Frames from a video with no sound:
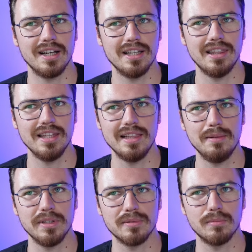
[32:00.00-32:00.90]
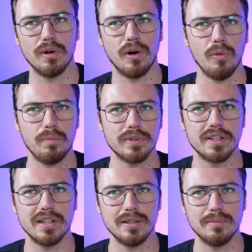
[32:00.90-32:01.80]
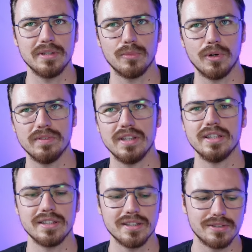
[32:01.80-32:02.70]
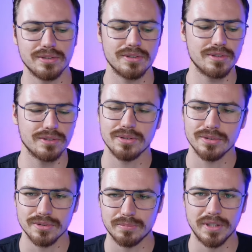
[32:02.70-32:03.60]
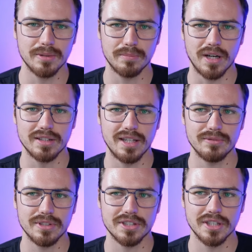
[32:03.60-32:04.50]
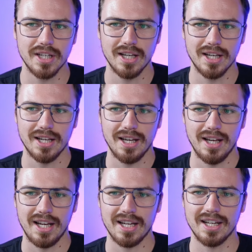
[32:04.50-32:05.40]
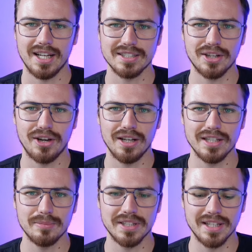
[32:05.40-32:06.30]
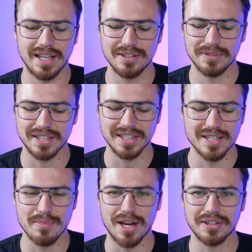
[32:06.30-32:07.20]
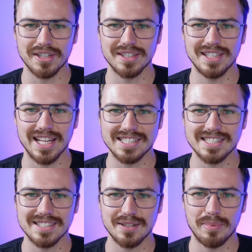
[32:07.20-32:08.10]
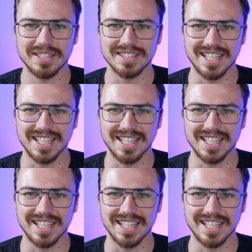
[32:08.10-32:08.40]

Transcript: a little bit more open, a little bit more willing to to, to speak about that, which. Ah, I saw a little bit envy in, in America election debates.